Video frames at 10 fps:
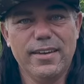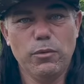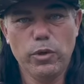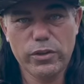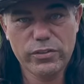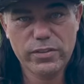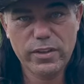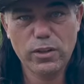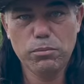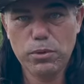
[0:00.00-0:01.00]
we are
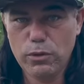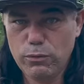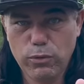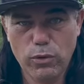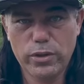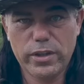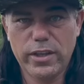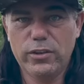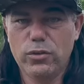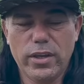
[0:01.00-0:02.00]
still below
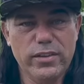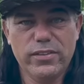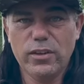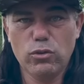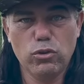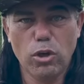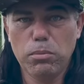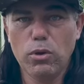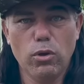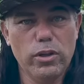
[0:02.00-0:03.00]
40k so you can still
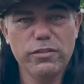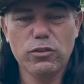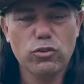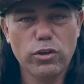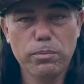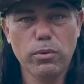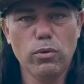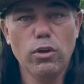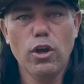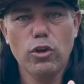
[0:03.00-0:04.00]
double or even
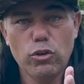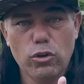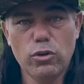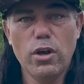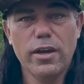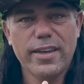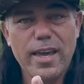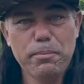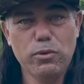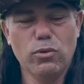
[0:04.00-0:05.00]
triple your
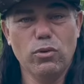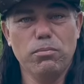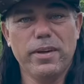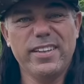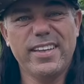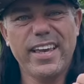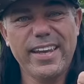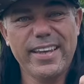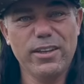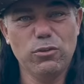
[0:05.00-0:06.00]
capital by
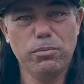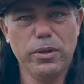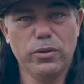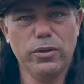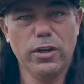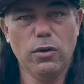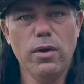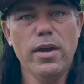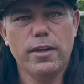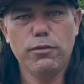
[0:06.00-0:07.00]
getting into bitcoin now
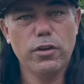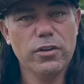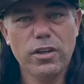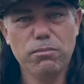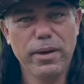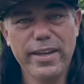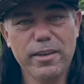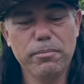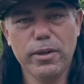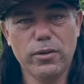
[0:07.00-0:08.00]
if you're not
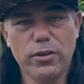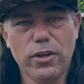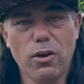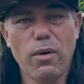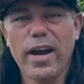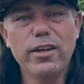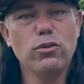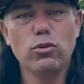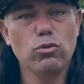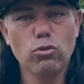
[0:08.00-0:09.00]
buying bitcoin now i
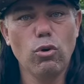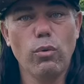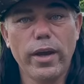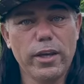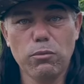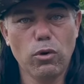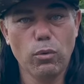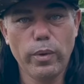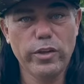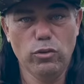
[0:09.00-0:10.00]
don't know anymore
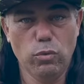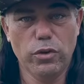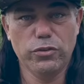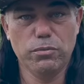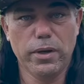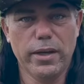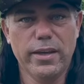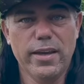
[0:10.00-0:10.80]
when you want to buy